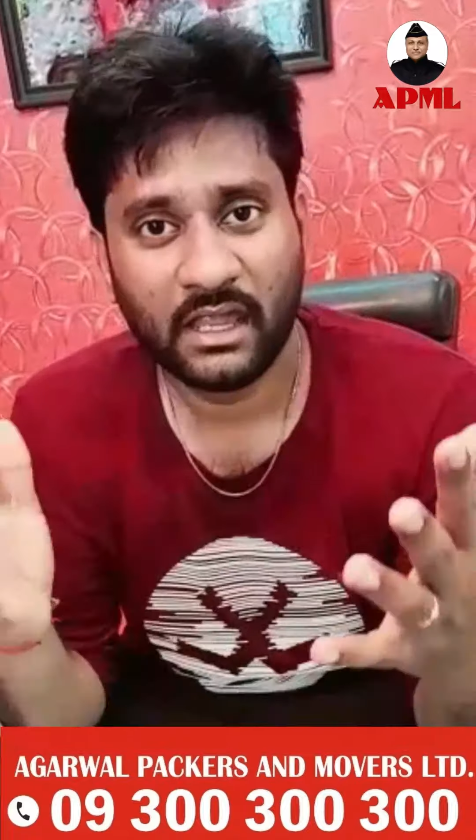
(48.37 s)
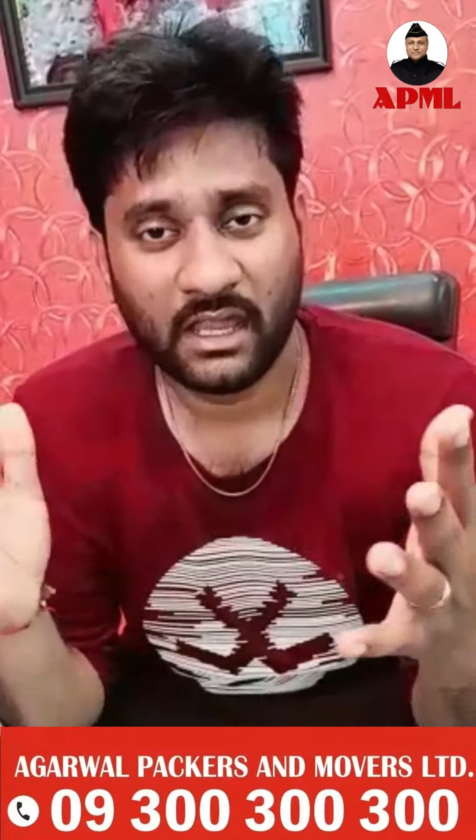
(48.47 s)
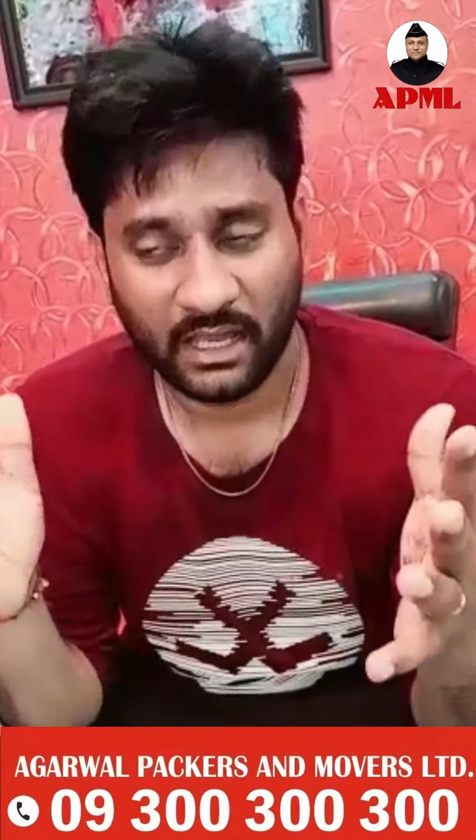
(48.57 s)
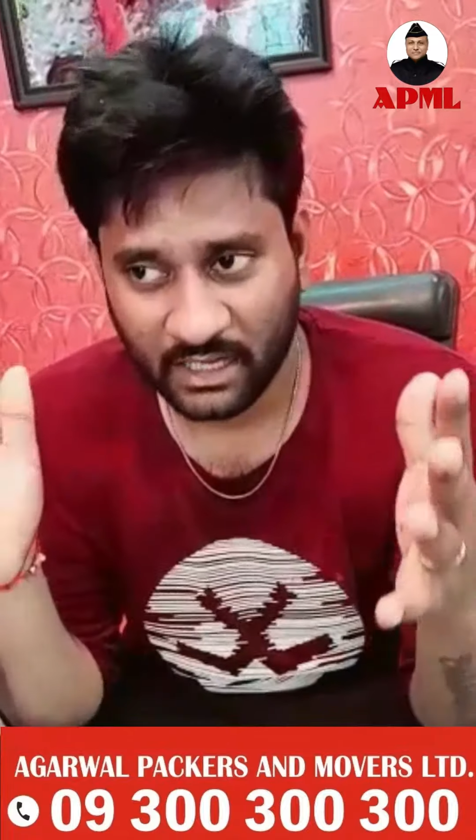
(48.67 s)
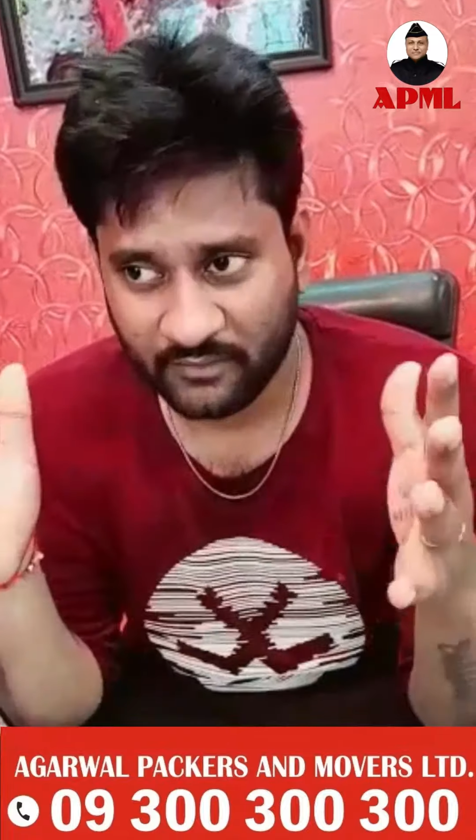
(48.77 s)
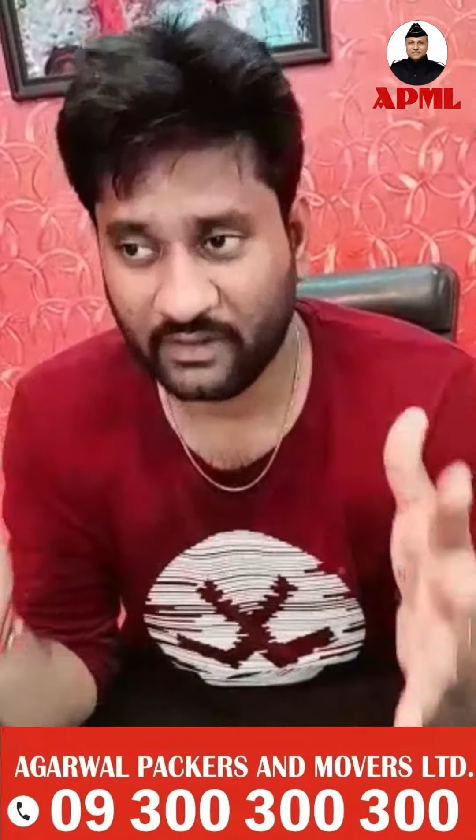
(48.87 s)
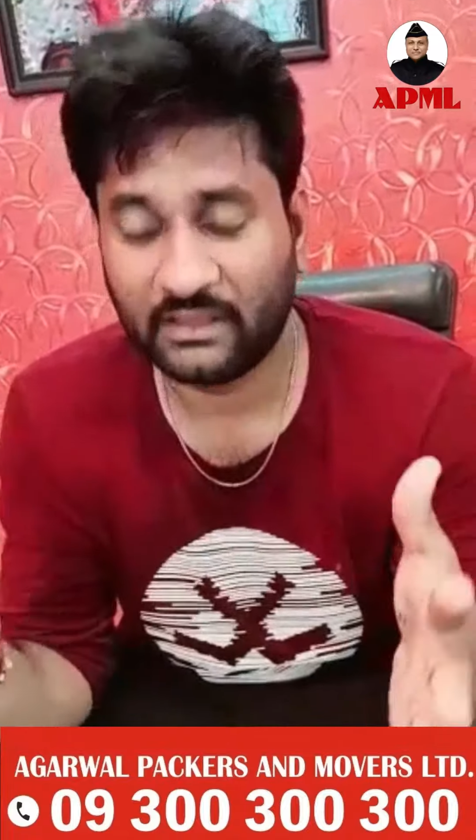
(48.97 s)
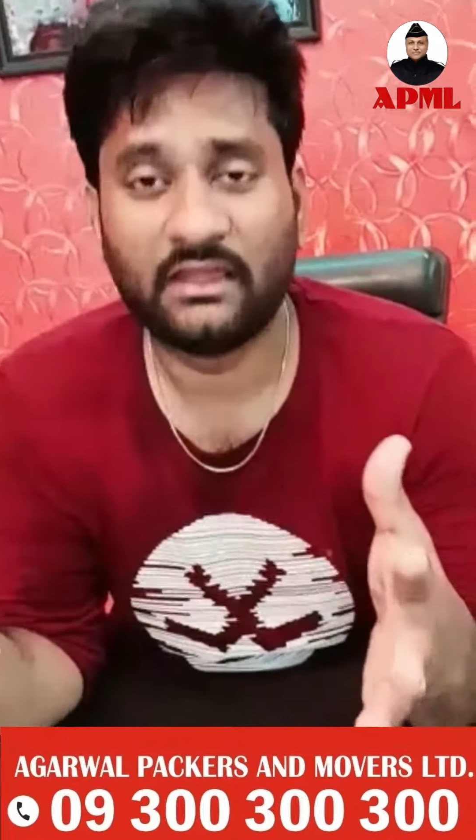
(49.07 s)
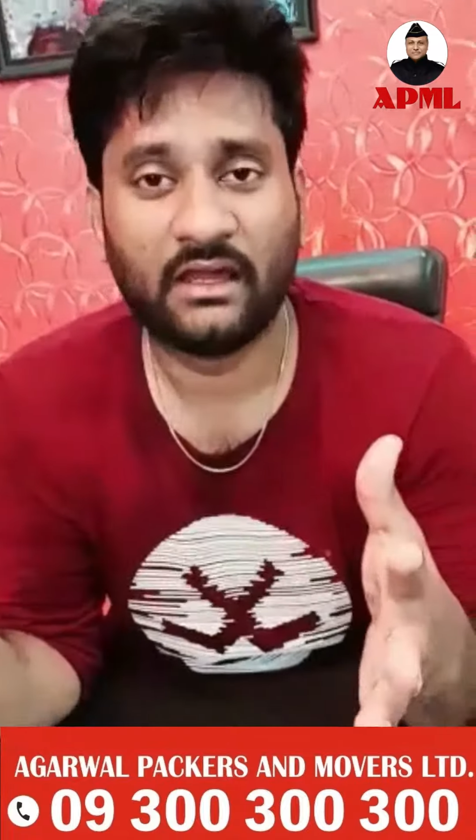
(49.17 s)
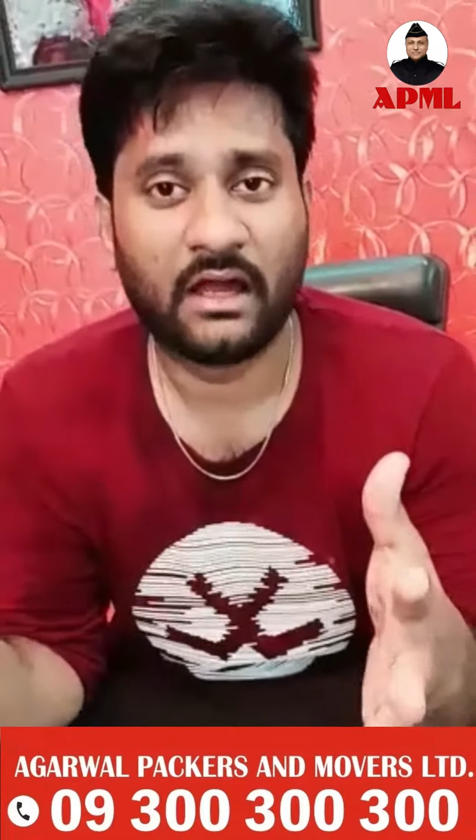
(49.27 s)
And with
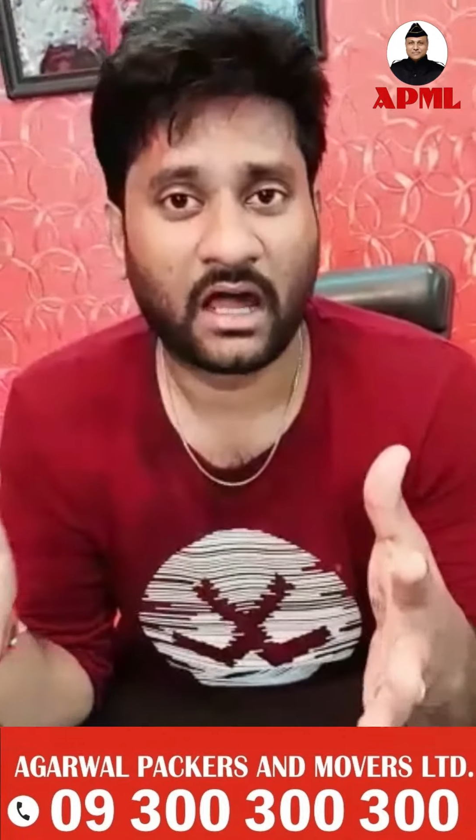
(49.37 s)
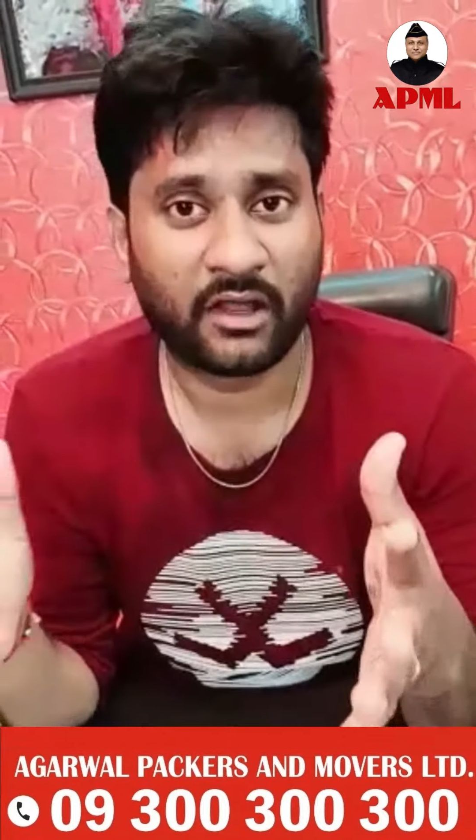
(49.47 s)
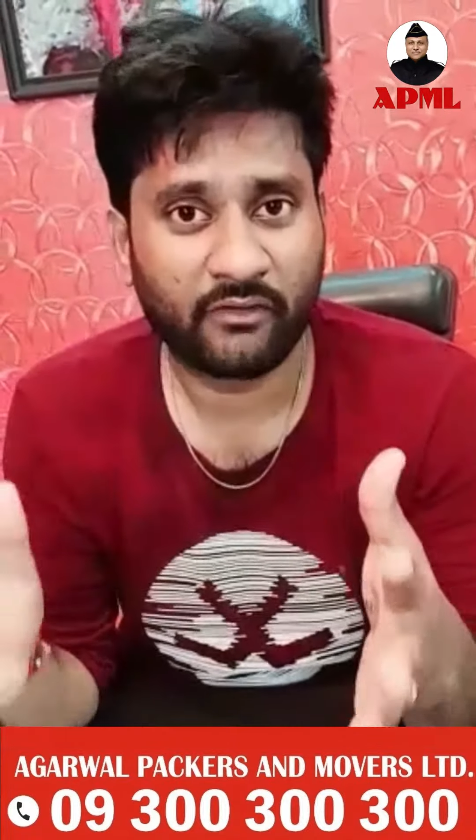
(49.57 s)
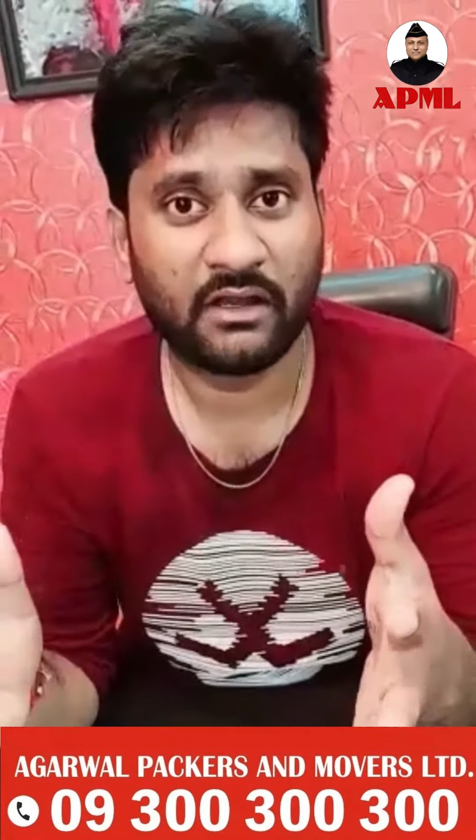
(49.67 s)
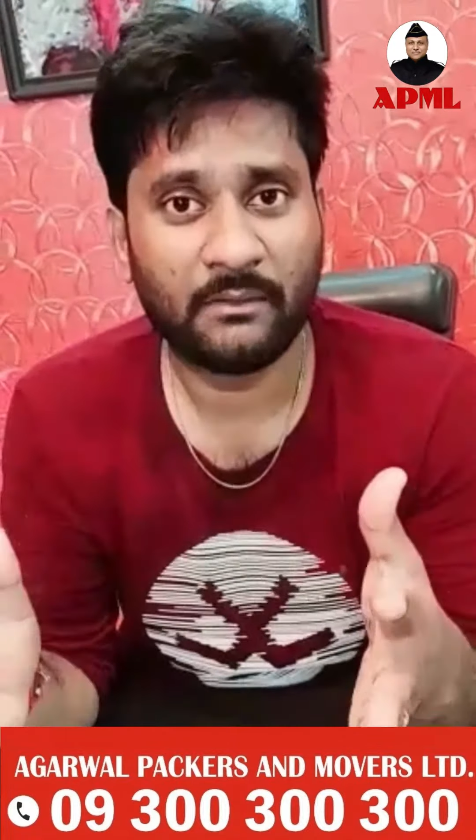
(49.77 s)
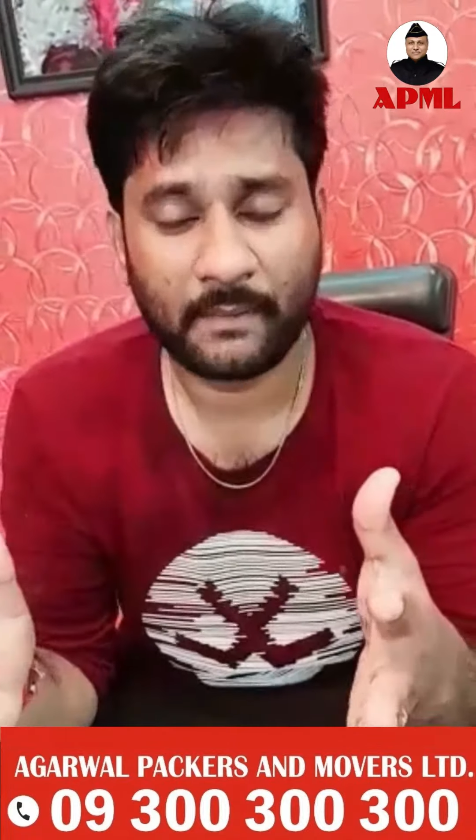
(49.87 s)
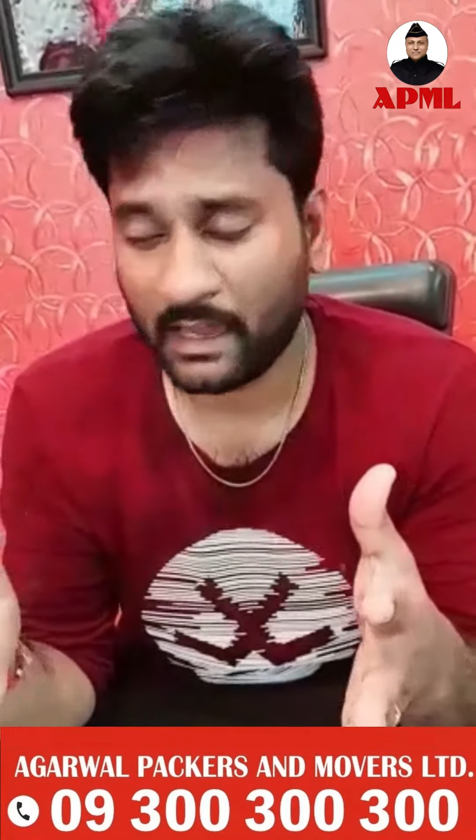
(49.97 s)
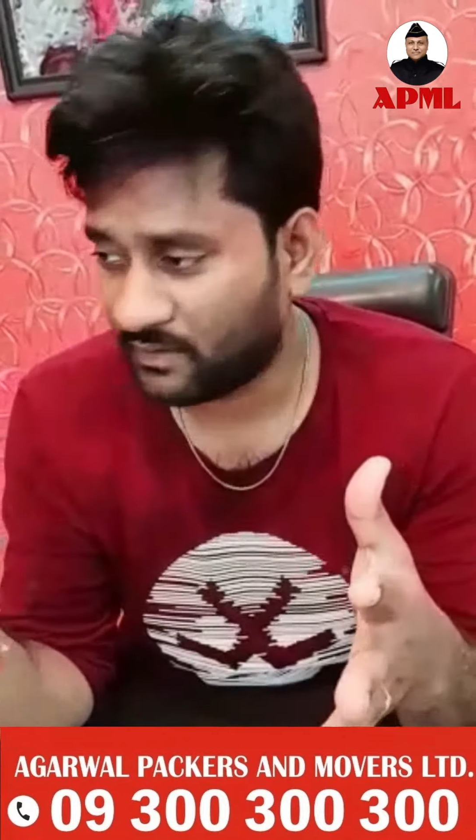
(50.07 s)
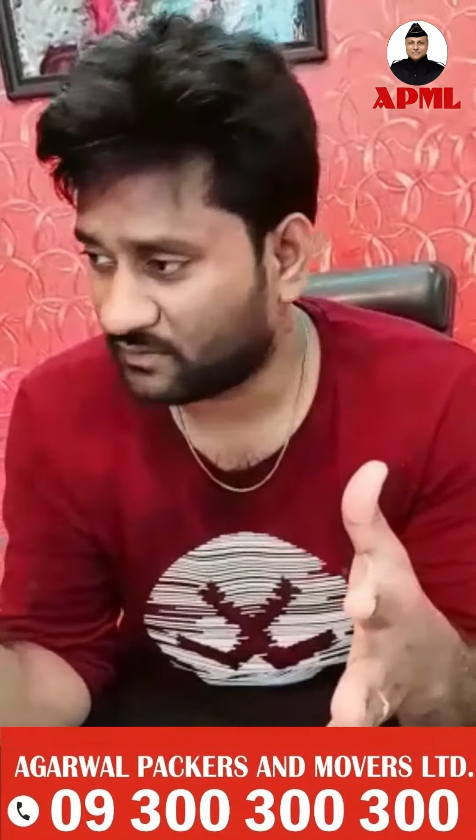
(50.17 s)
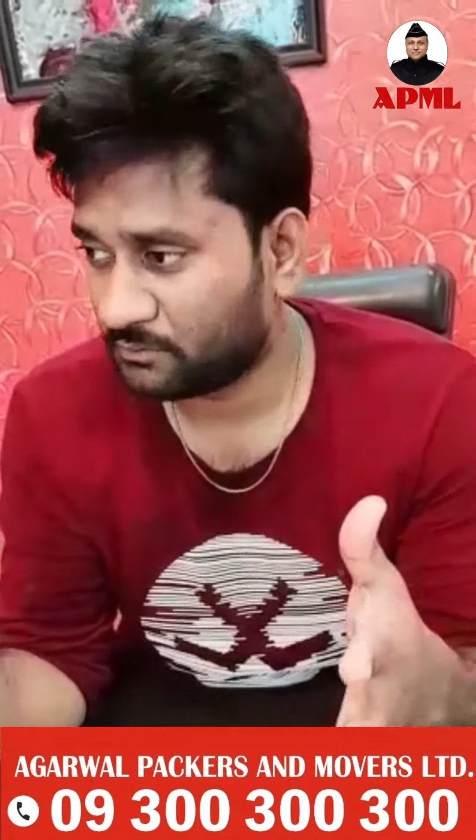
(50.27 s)
Agarwal
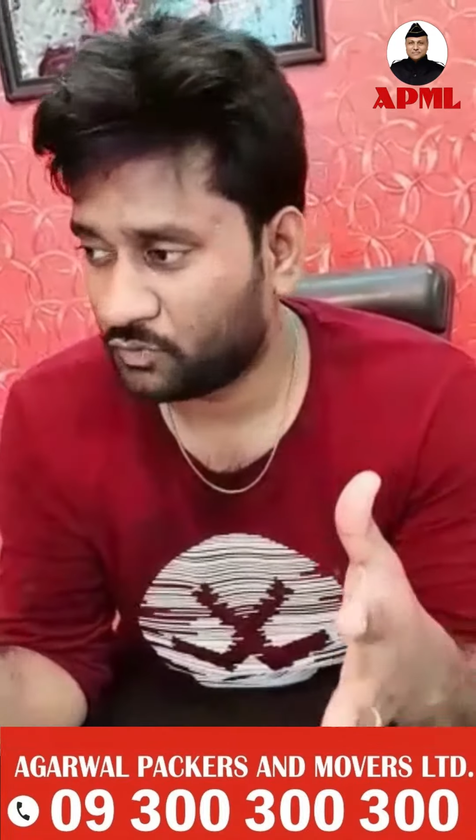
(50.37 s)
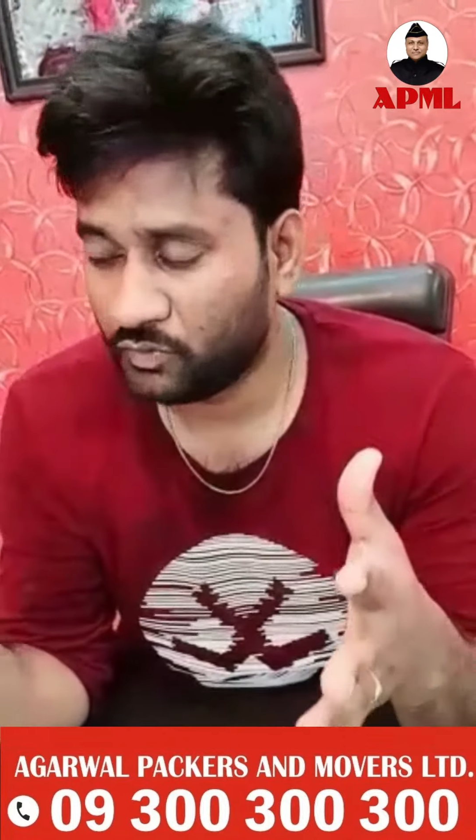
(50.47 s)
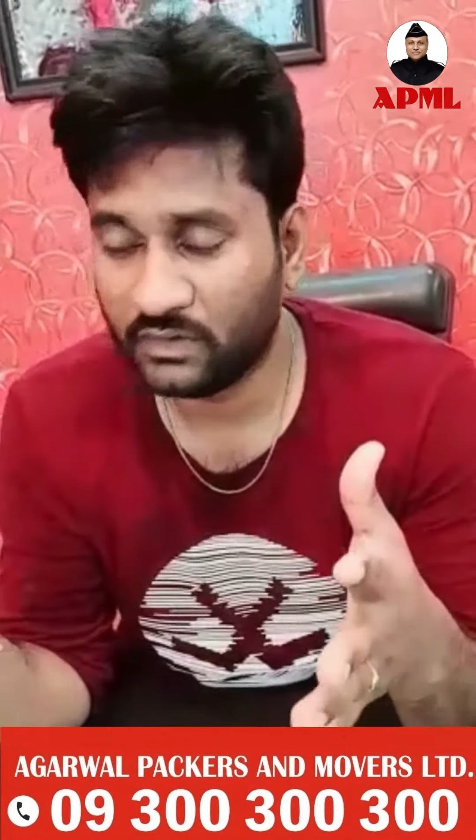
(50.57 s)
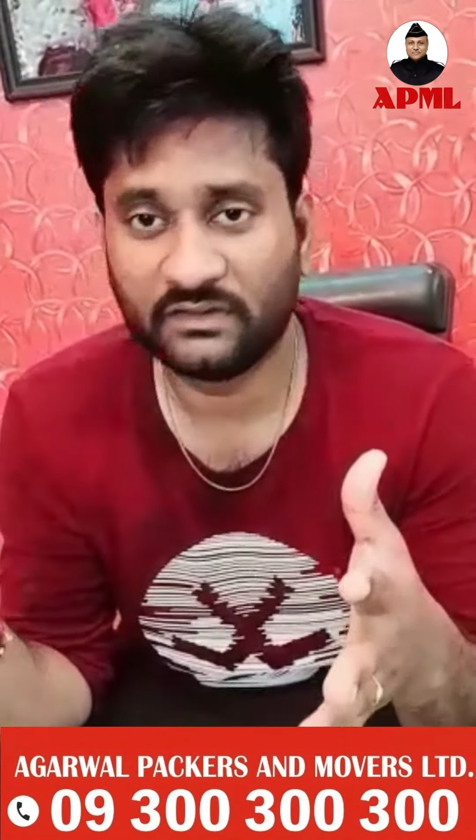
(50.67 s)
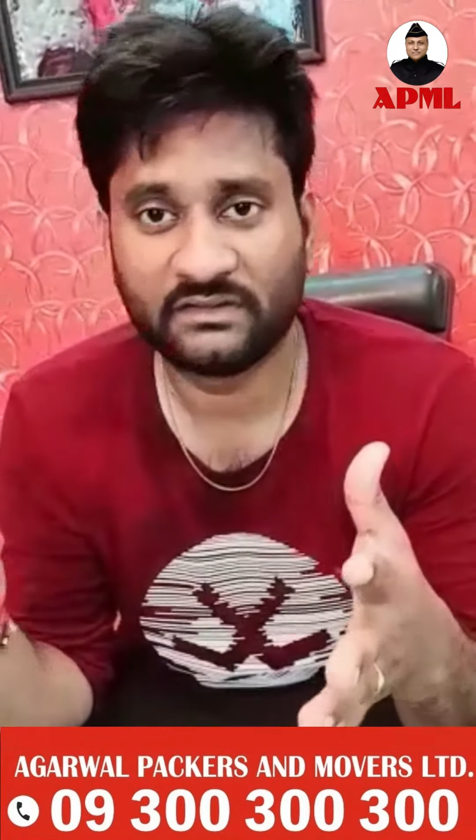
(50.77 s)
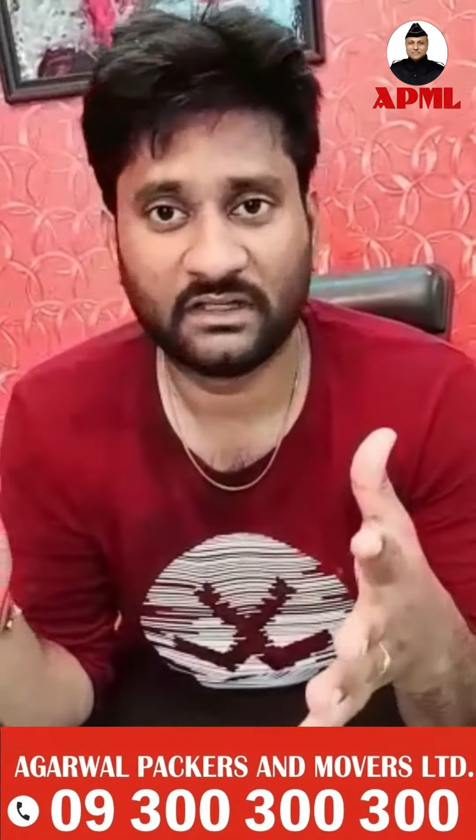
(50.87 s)
Packers and Movers